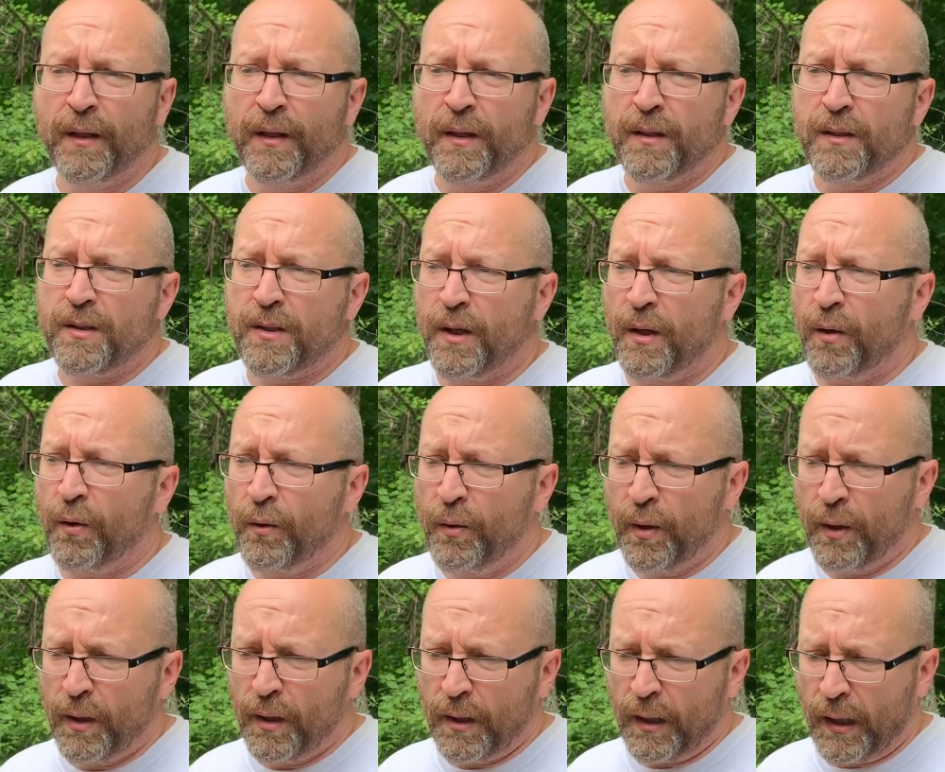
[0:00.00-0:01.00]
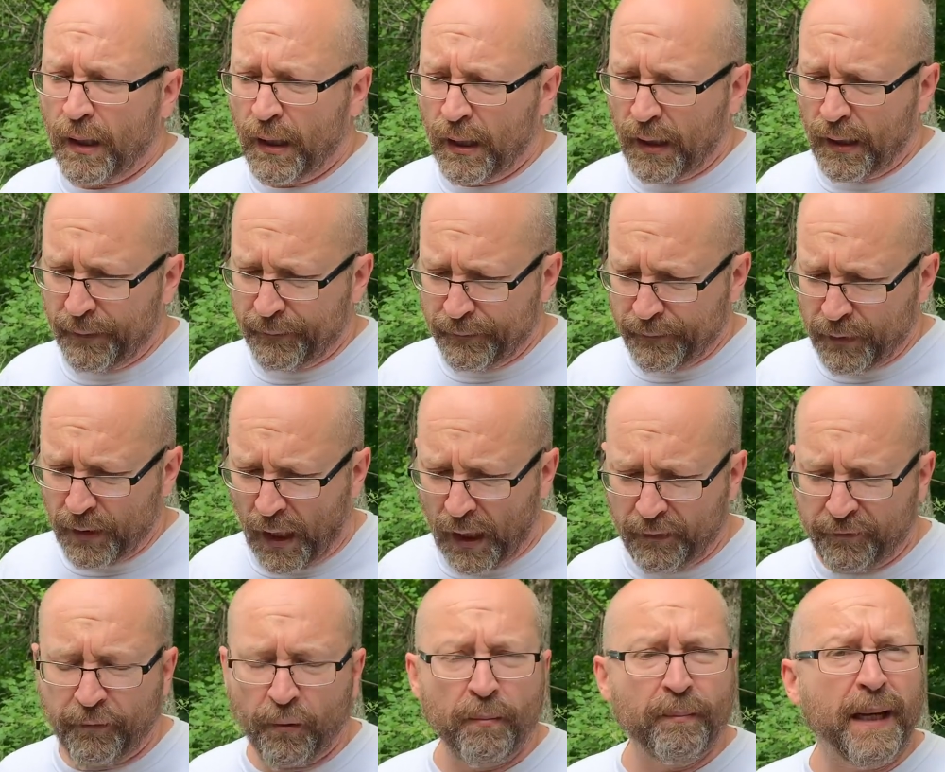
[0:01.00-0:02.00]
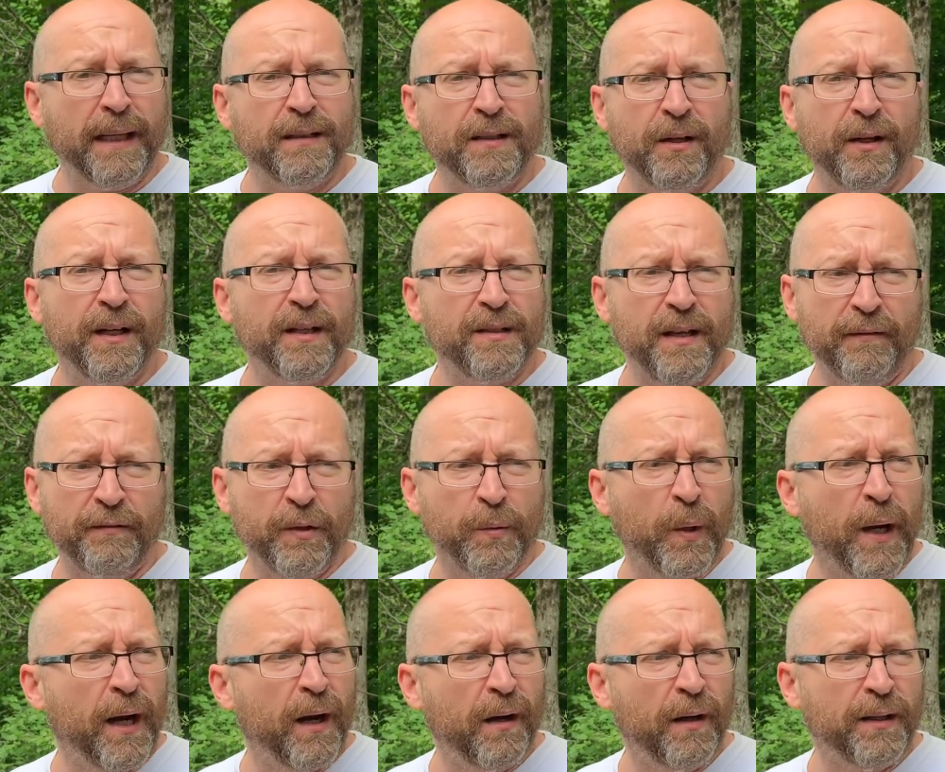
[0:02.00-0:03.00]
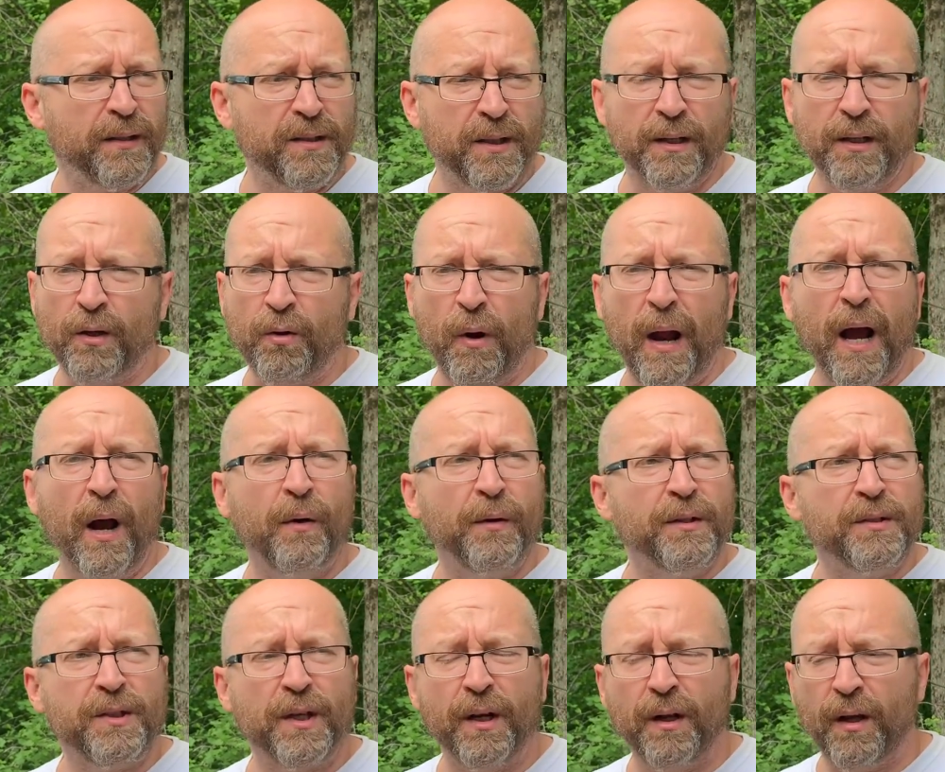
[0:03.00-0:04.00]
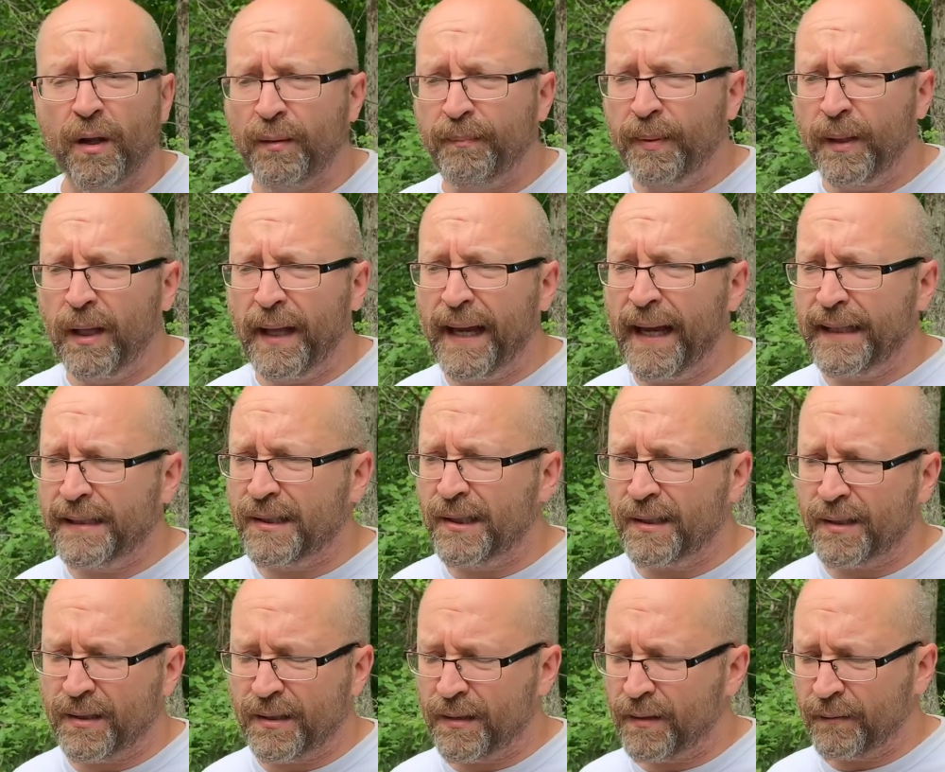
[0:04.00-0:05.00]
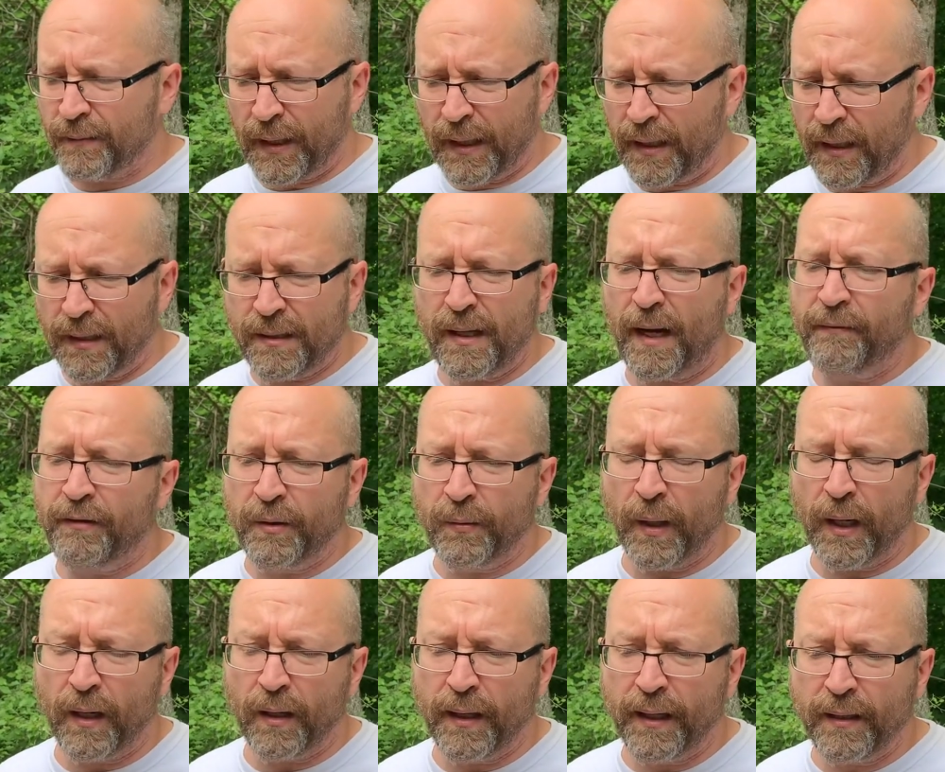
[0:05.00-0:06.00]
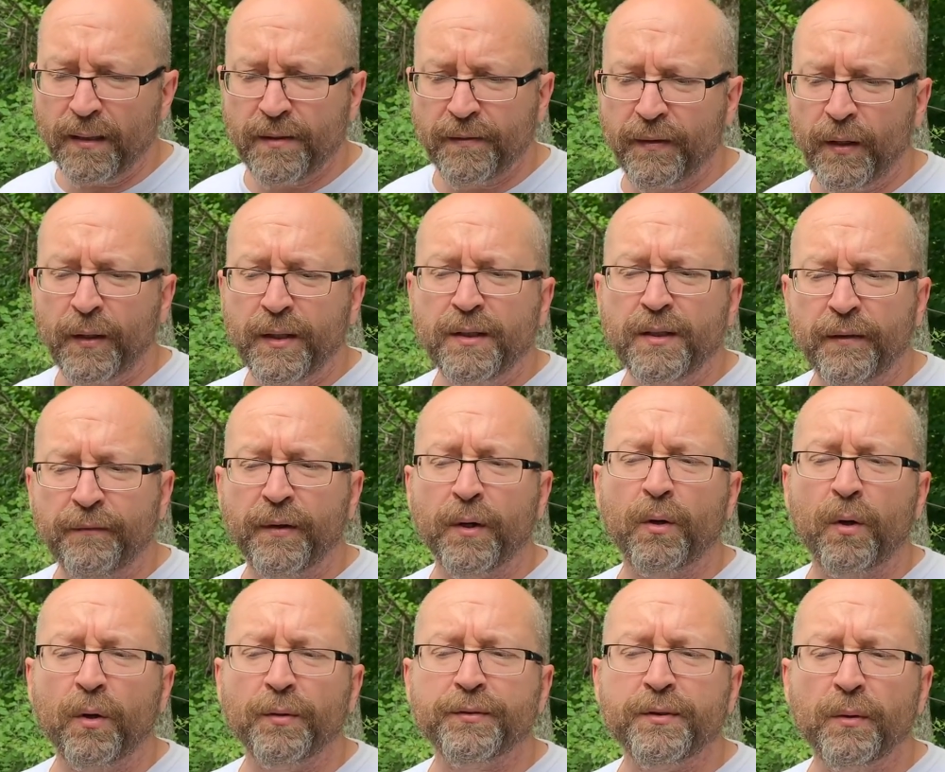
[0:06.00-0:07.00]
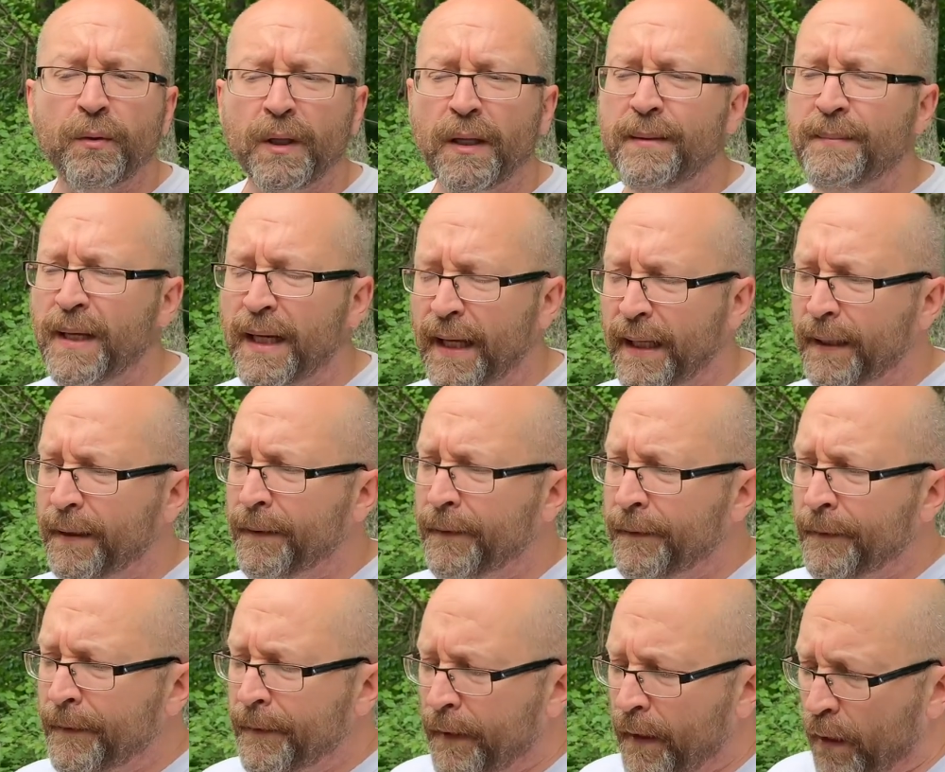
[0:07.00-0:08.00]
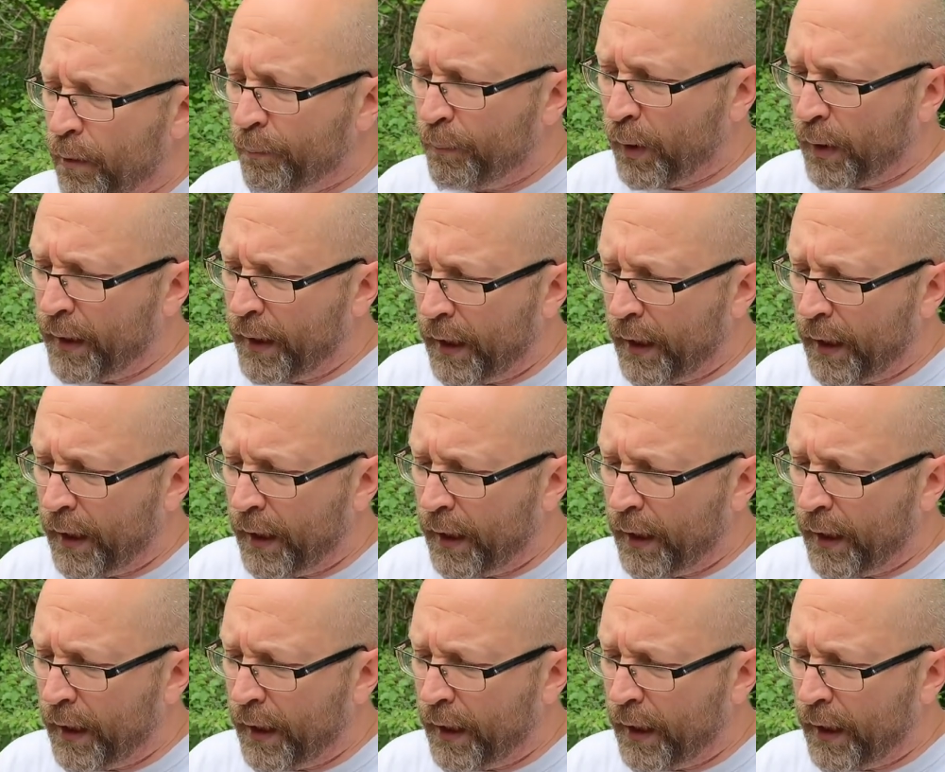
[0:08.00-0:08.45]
So coliform bacteria is everywhere. It's in the ground, it's in all the plants, it's everywhere, and it's very difficult to eliminate. But